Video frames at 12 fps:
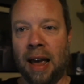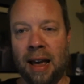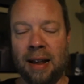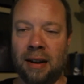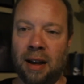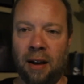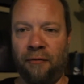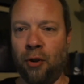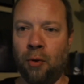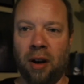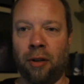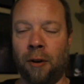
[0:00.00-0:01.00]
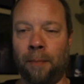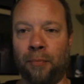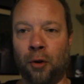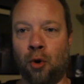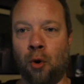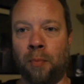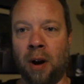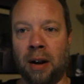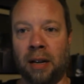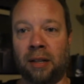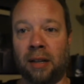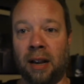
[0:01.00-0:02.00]
and a few other cool
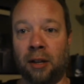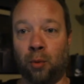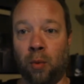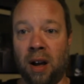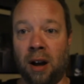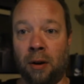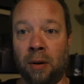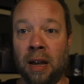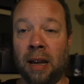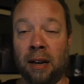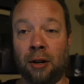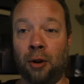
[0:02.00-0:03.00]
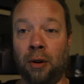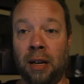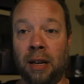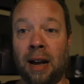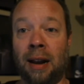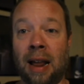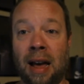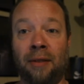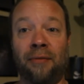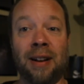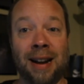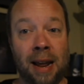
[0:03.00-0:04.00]
products as well, including a lot
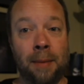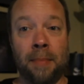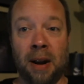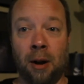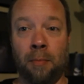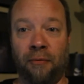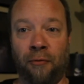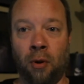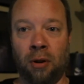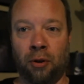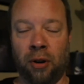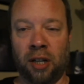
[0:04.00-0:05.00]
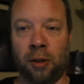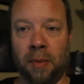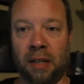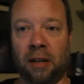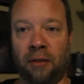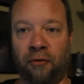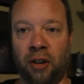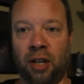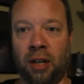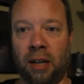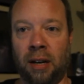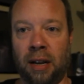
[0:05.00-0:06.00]
of Nightmare Before Christmas
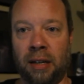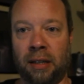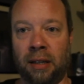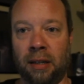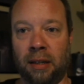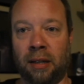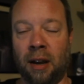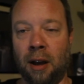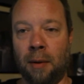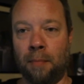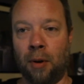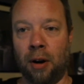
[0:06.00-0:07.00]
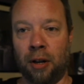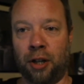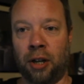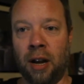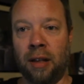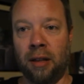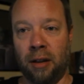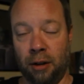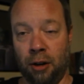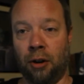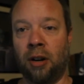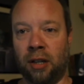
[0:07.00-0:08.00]
officially licensed merch that
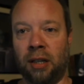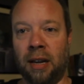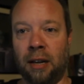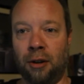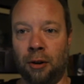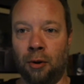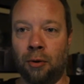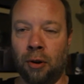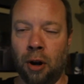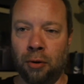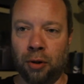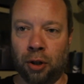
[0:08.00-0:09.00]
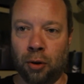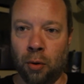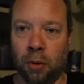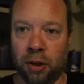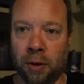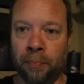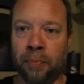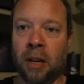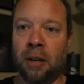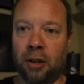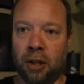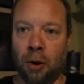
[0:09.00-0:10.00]
you're going to see at your local Lowe's stores.
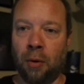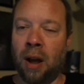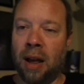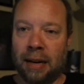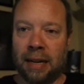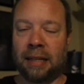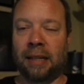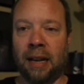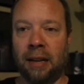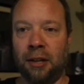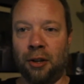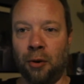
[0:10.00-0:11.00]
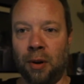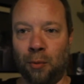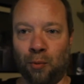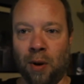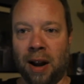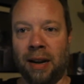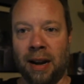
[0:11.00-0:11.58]
So let's get into it right